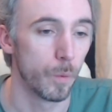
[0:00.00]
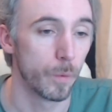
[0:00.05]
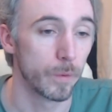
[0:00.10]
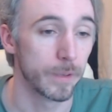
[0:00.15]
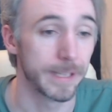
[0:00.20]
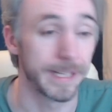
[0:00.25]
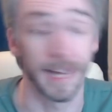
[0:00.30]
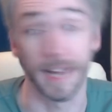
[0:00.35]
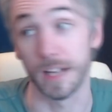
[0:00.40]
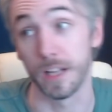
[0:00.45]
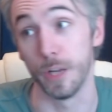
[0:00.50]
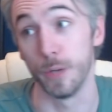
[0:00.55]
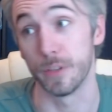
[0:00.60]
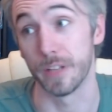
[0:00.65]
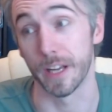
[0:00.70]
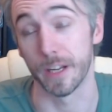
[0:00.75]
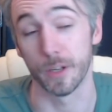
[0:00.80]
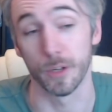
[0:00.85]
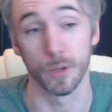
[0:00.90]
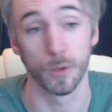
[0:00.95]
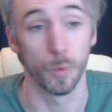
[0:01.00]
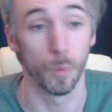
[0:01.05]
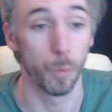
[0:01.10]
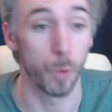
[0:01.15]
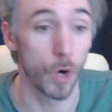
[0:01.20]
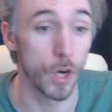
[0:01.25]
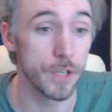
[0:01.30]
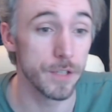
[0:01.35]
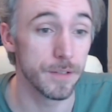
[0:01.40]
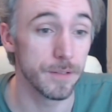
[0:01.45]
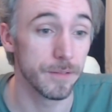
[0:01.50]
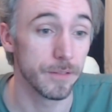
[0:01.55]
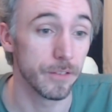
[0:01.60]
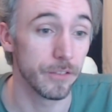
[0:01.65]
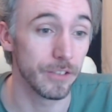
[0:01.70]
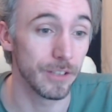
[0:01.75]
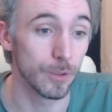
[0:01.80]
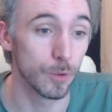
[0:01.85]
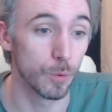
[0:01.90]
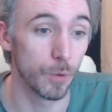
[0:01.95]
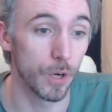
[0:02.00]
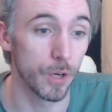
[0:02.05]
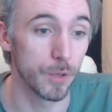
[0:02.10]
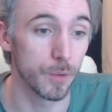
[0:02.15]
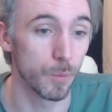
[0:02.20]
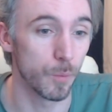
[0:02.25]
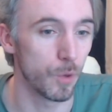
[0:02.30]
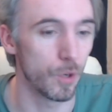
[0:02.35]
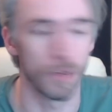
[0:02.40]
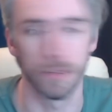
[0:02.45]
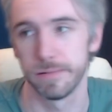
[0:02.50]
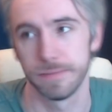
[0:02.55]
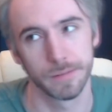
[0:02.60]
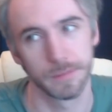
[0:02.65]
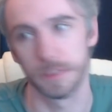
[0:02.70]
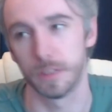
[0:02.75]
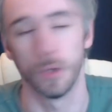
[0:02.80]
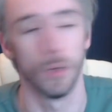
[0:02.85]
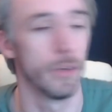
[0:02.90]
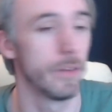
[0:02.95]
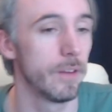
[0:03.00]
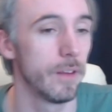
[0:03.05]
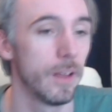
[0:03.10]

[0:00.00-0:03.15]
Kick Cloud Kicker, 1/0/1. What? God.